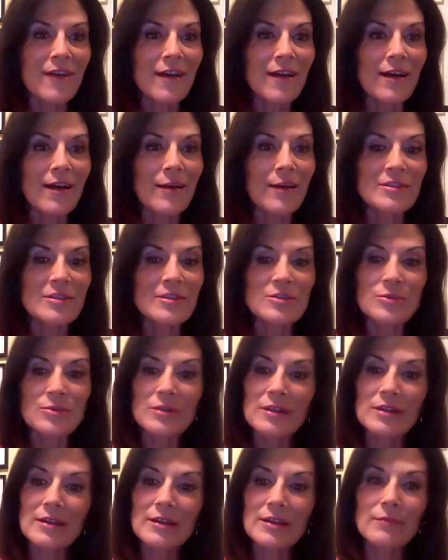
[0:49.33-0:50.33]
It's
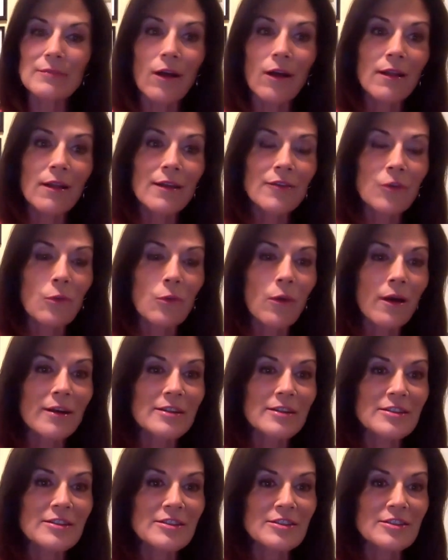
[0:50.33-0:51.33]
really all I ever
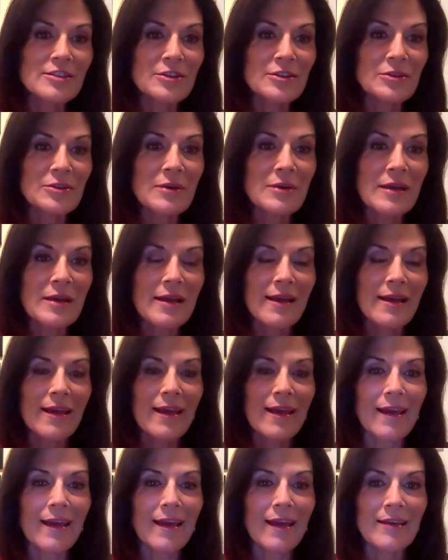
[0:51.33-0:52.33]
wanted to do,
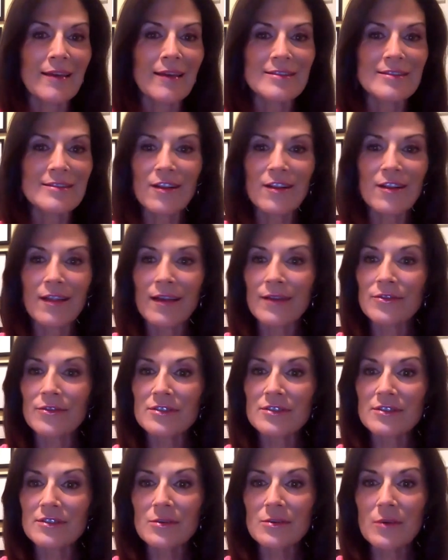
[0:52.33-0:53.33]
and it's all I ever
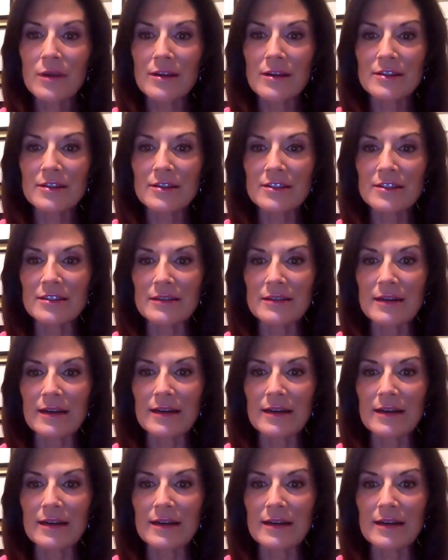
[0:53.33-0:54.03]
still want to do.